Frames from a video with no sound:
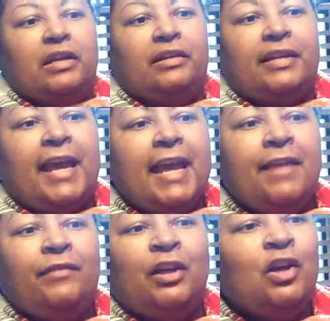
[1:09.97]

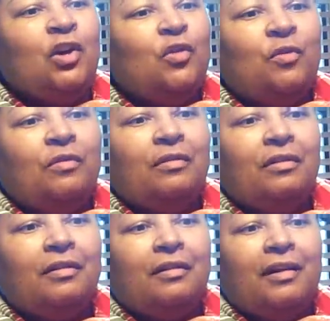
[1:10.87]
Dave Lou,
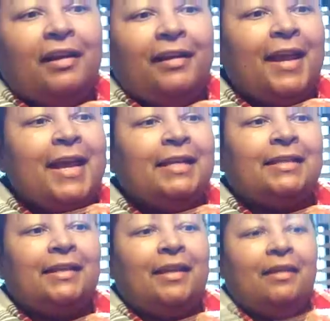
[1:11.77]

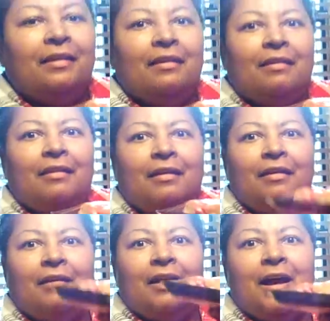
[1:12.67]
Nancy.
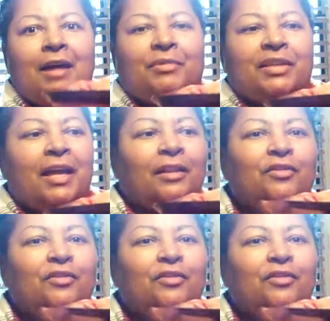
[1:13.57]
I'm telling you,